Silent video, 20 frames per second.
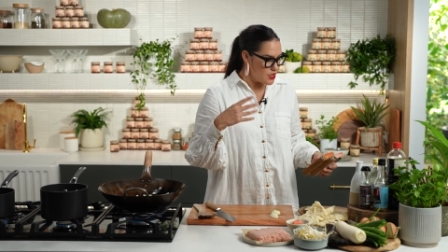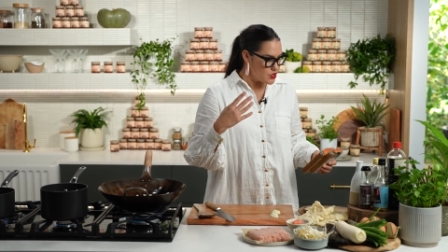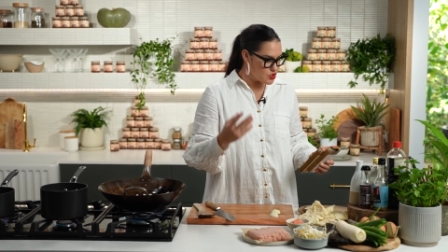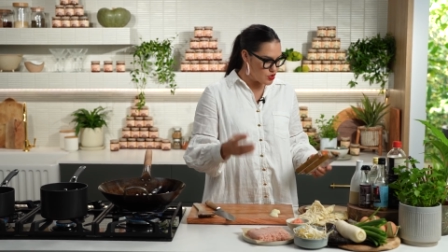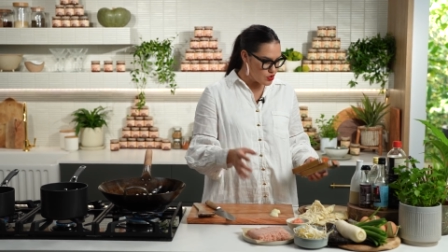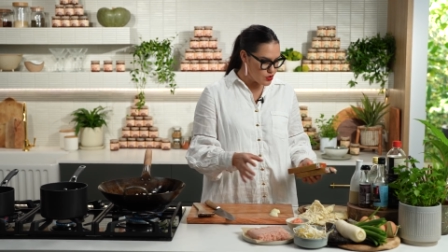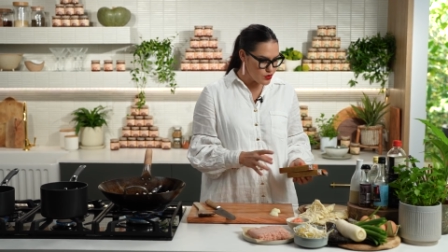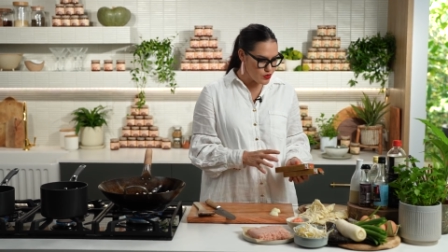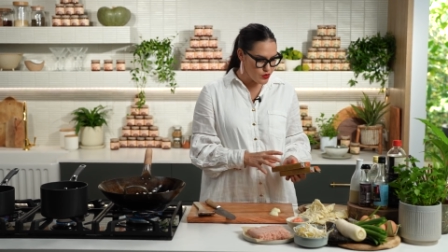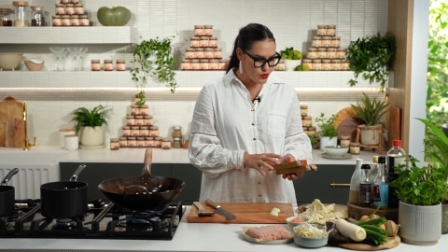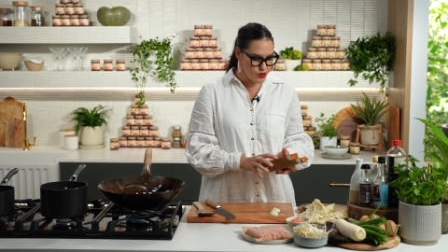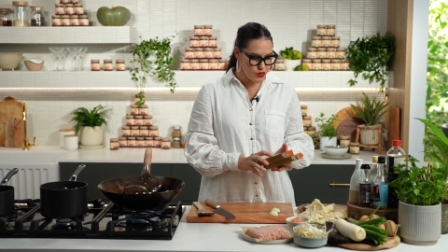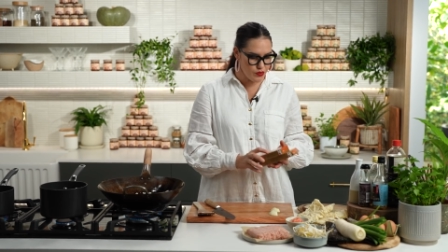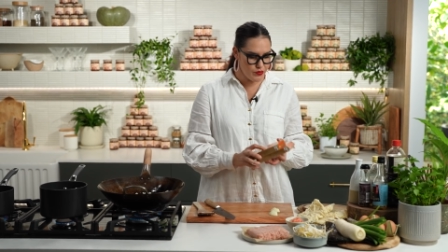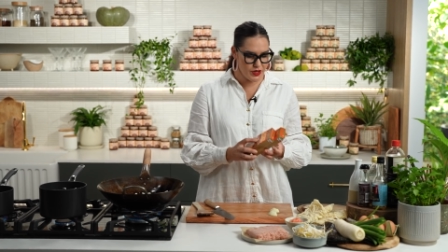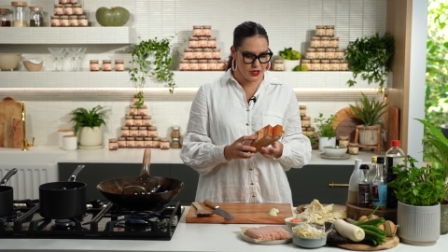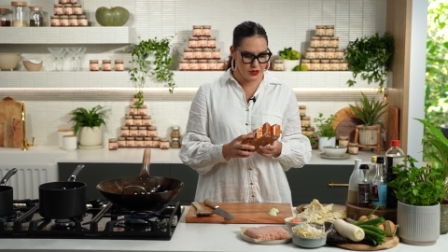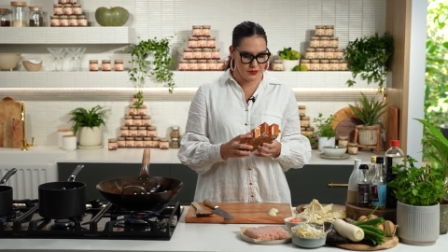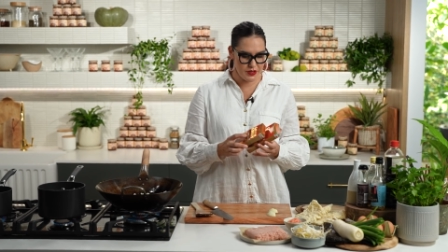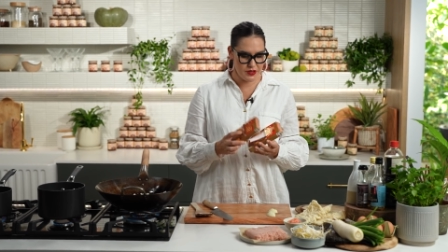Two,
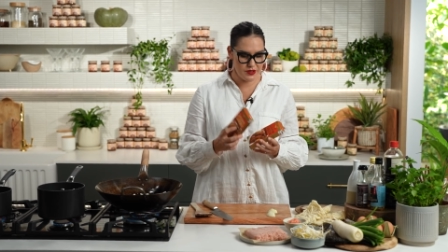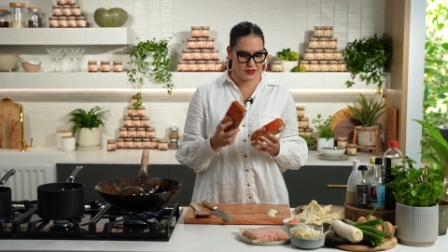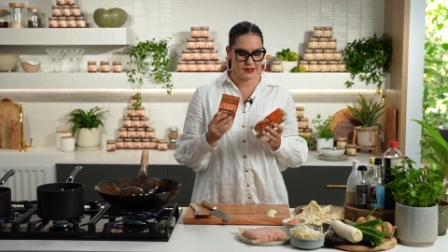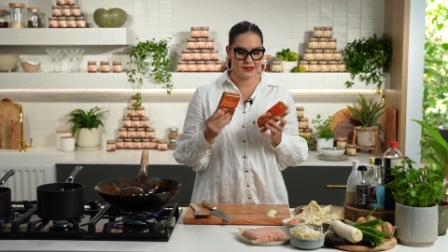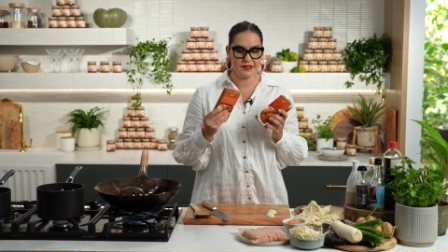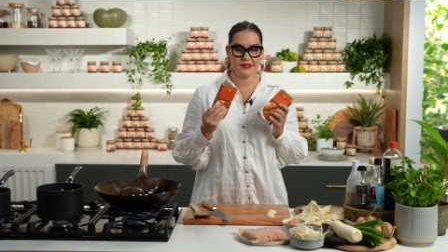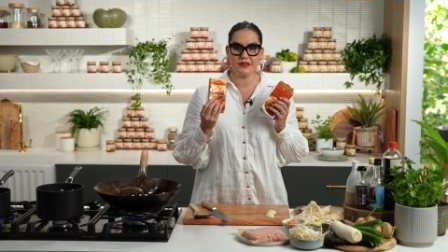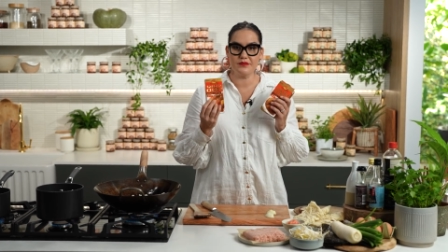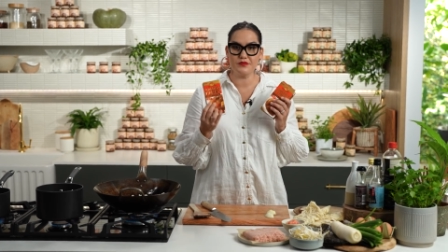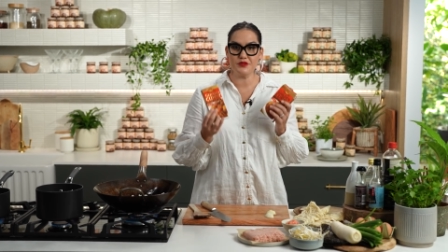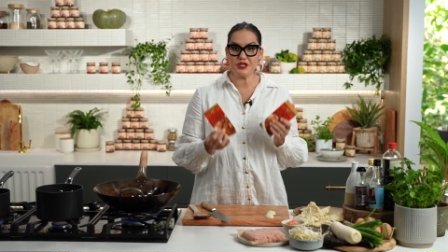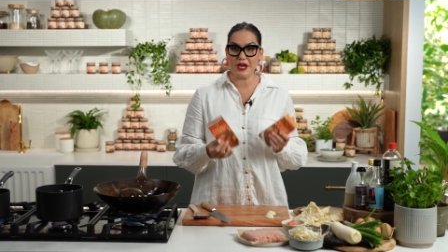we're going to be using some